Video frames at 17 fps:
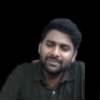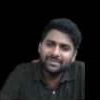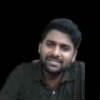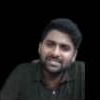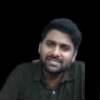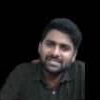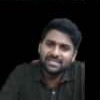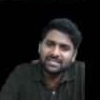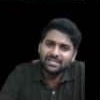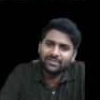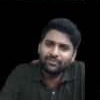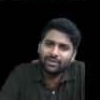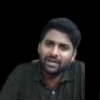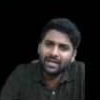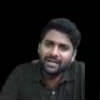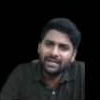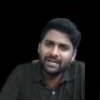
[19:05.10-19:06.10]
means is here
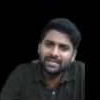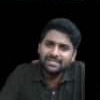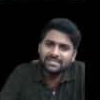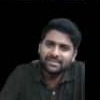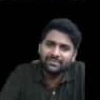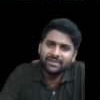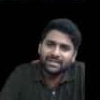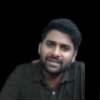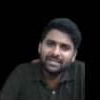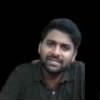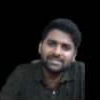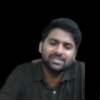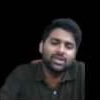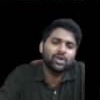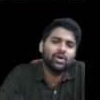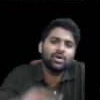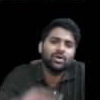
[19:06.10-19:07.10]
117 is
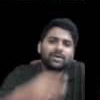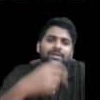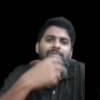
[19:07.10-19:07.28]
the wrong